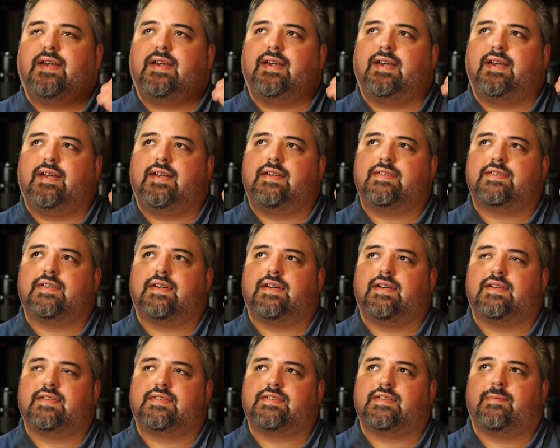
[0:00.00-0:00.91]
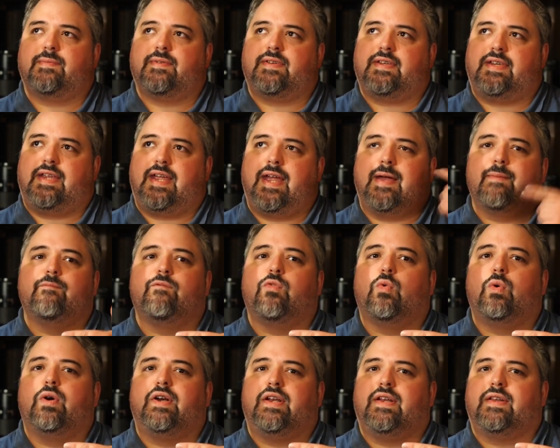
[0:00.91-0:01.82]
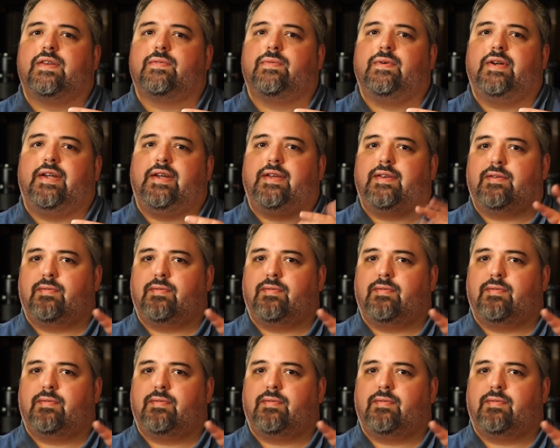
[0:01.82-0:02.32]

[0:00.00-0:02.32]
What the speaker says: and some of the M43,